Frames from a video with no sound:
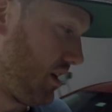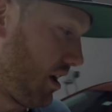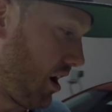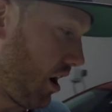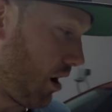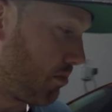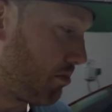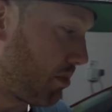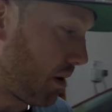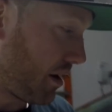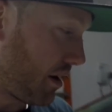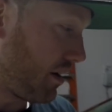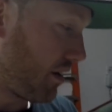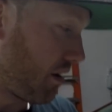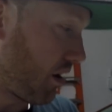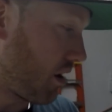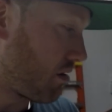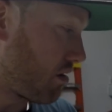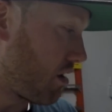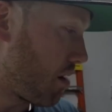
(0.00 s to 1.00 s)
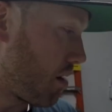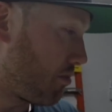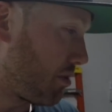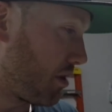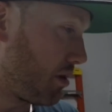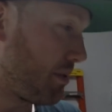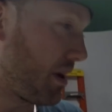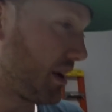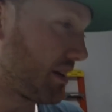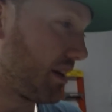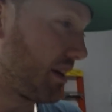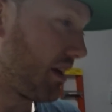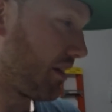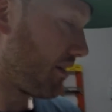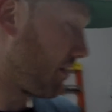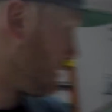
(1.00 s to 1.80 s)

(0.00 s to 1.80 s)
I'll button it all up, put it back together,